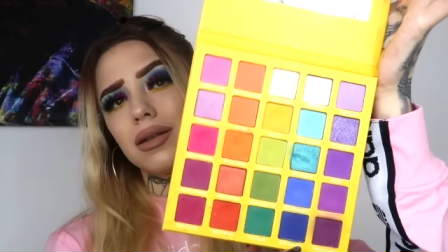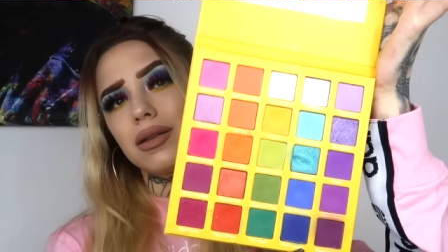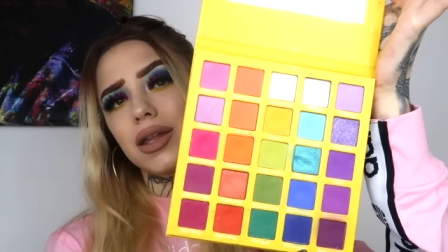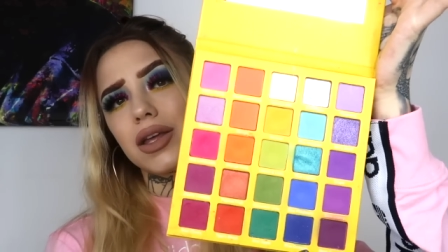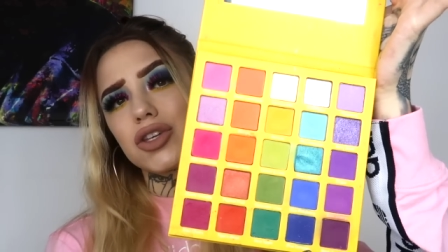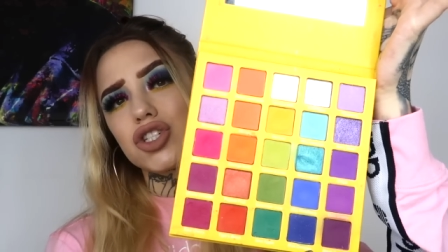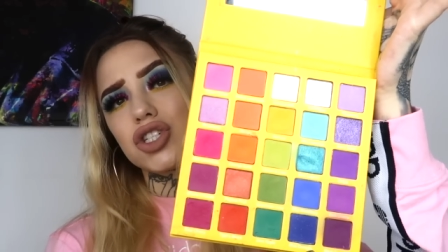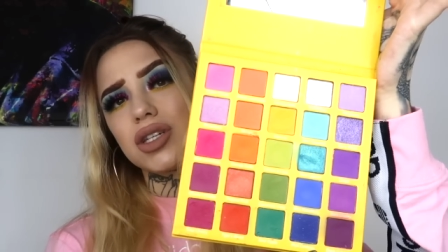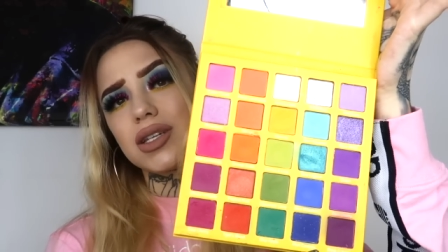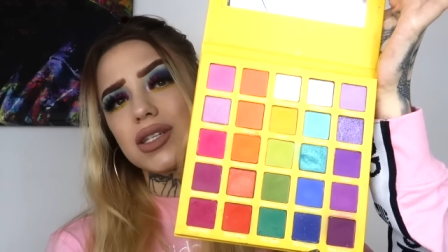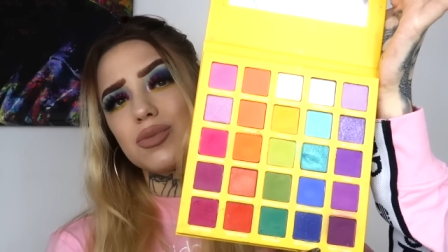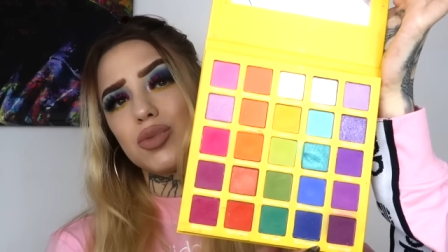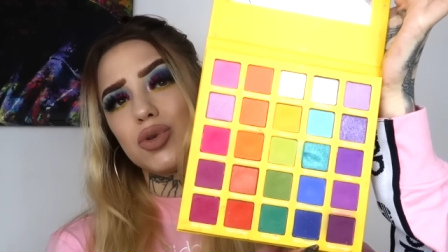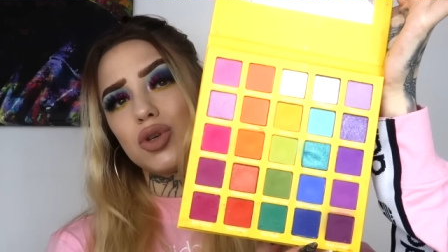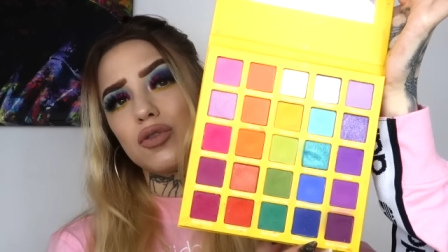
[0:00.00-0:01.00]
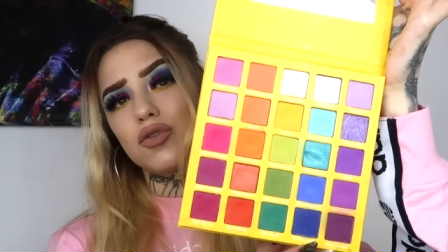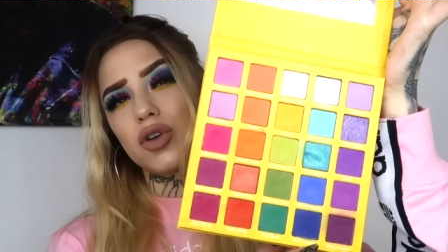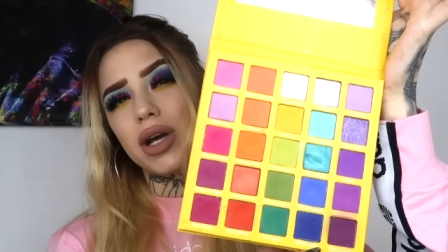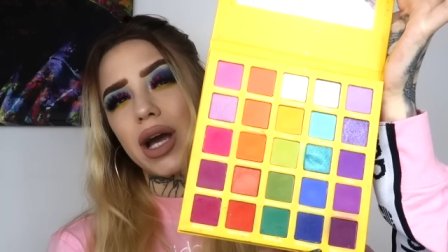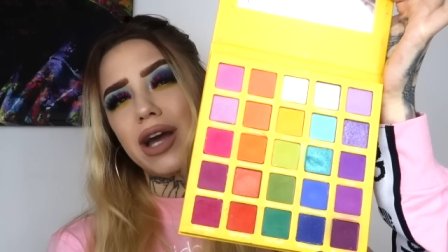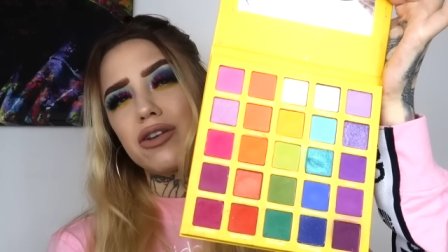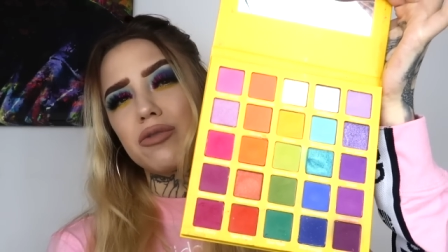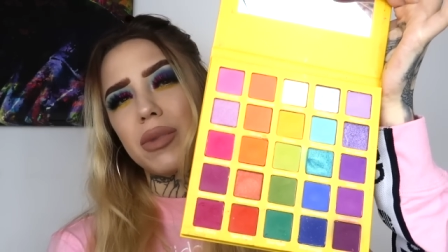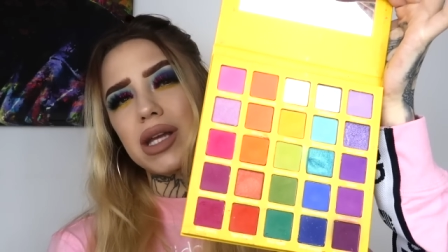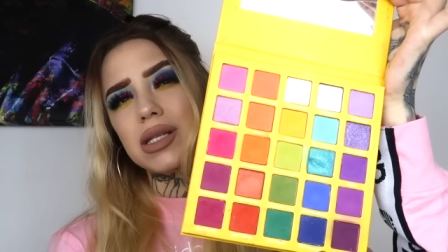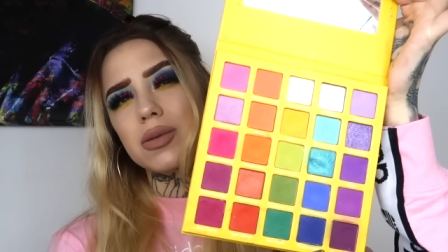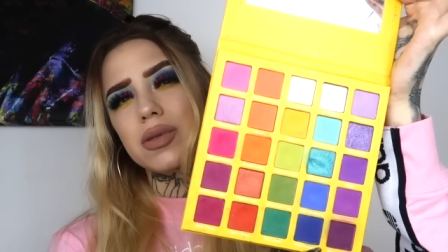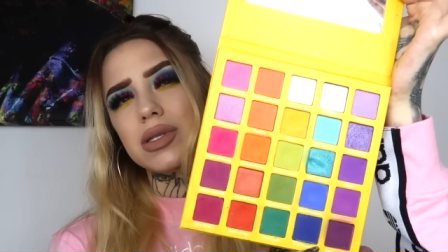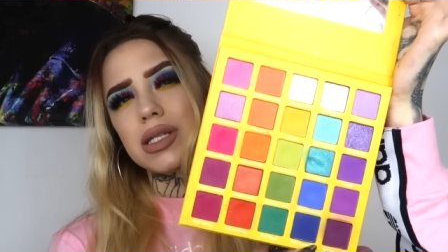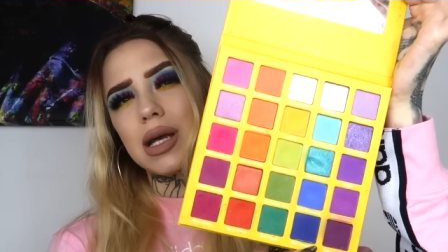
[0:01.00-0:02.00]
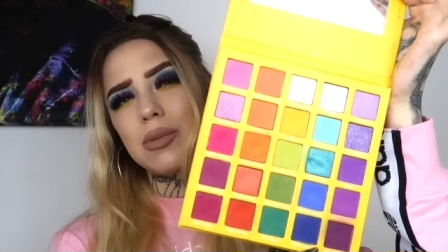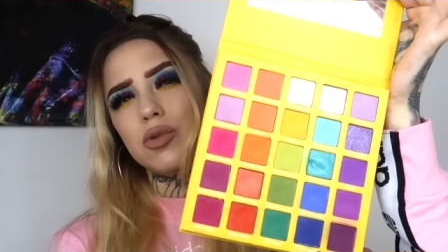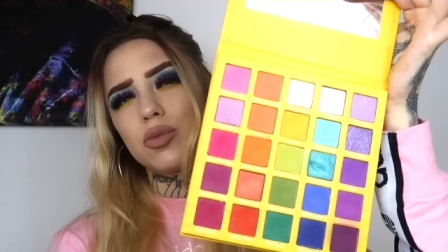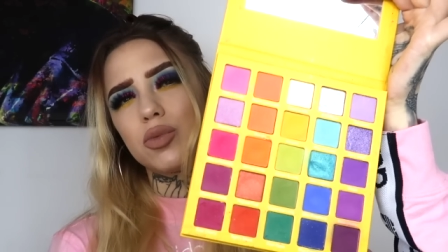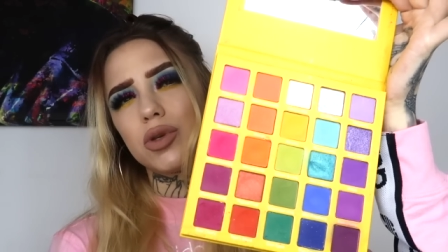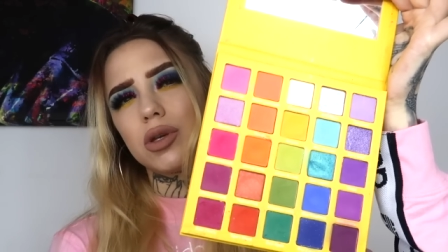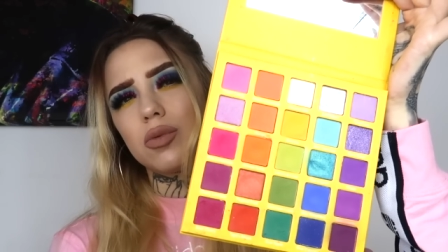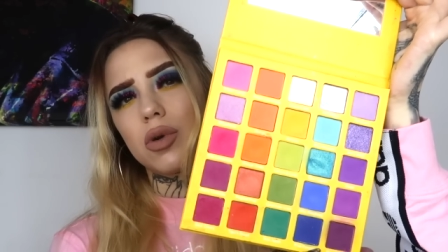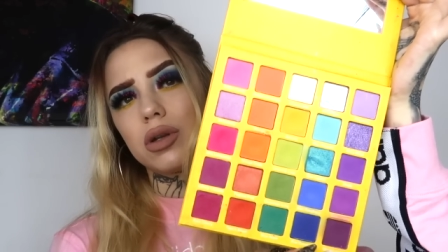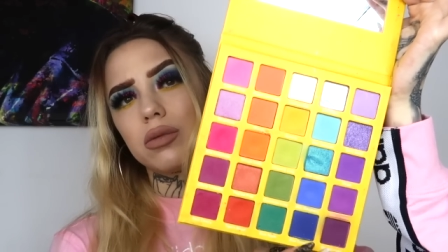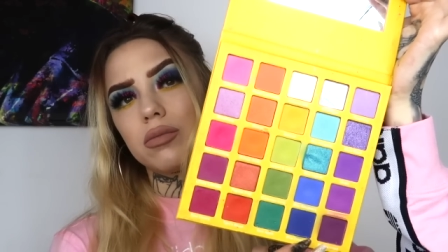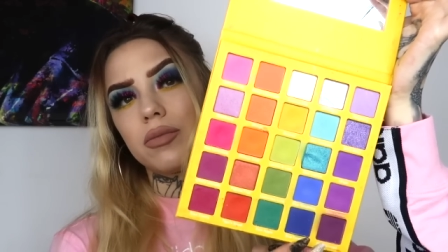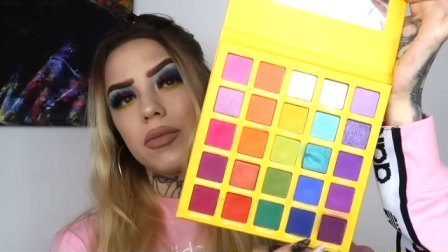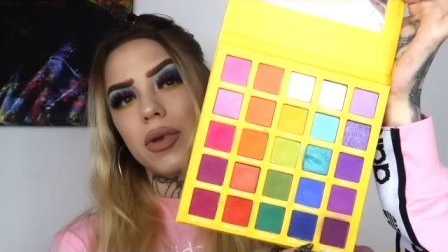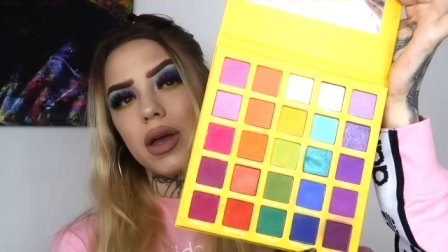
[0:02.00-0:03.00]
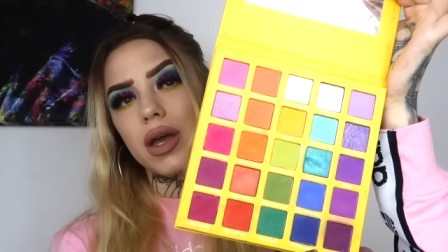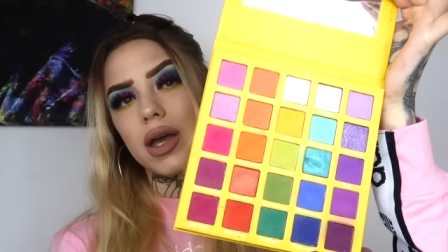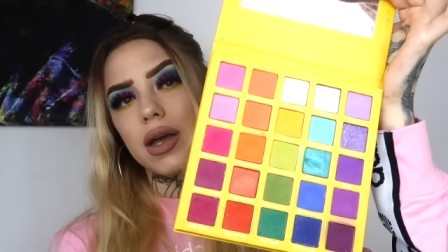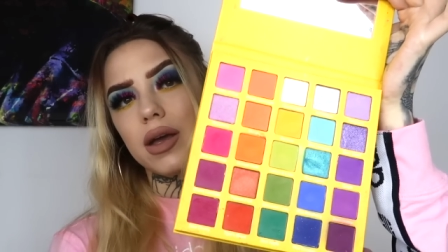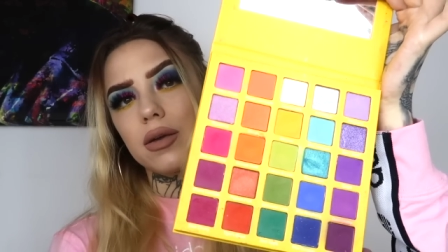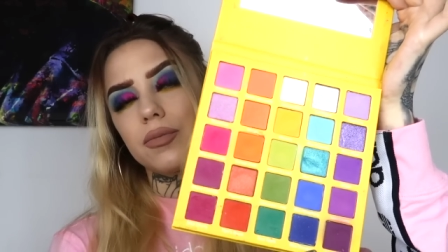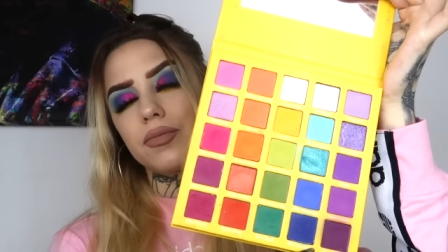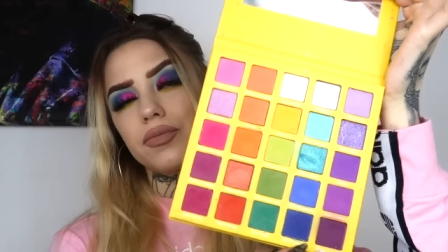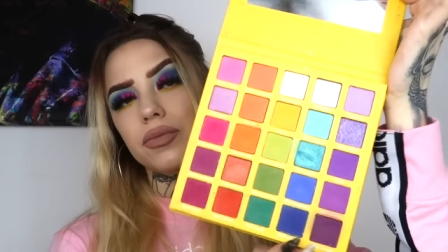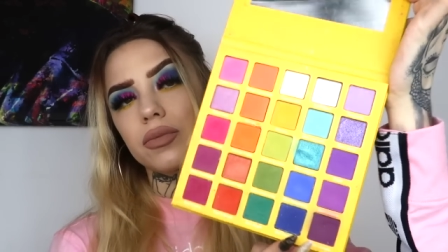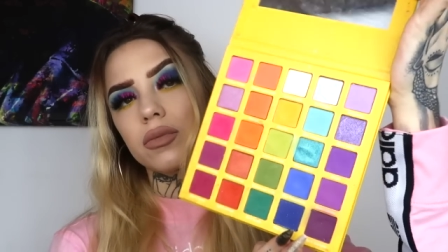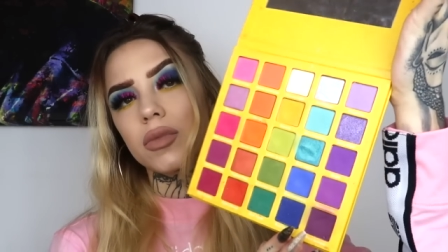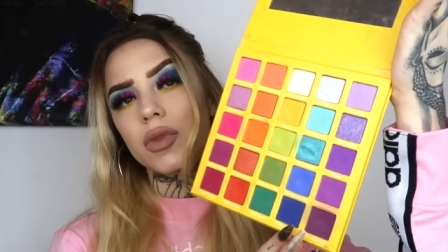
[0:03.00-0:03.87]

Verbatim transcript: like she is beautiful it kind of reminds me of the sample beauty one um,